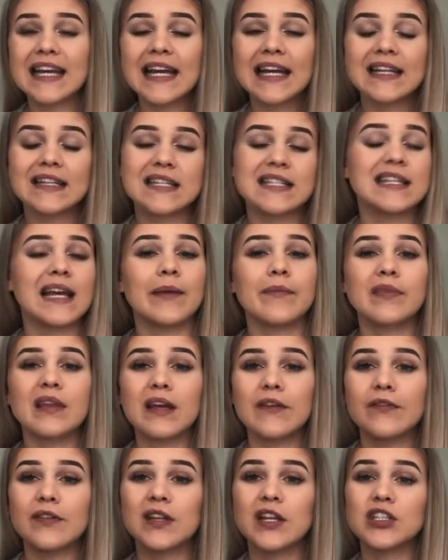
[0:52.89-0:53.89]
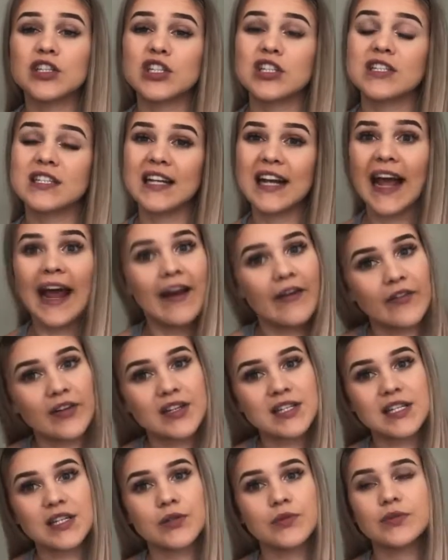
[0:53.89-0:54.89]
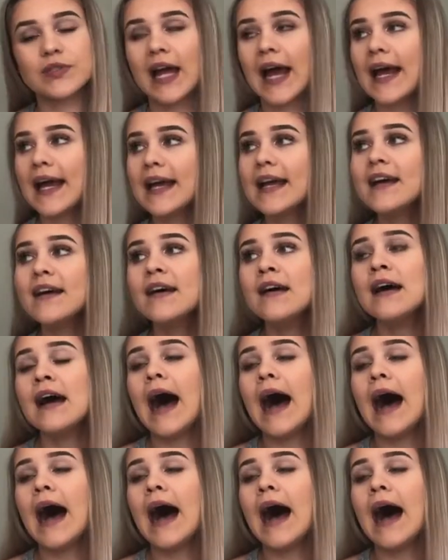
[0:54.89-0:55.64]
eat the same thing for lunch and dinner every single day,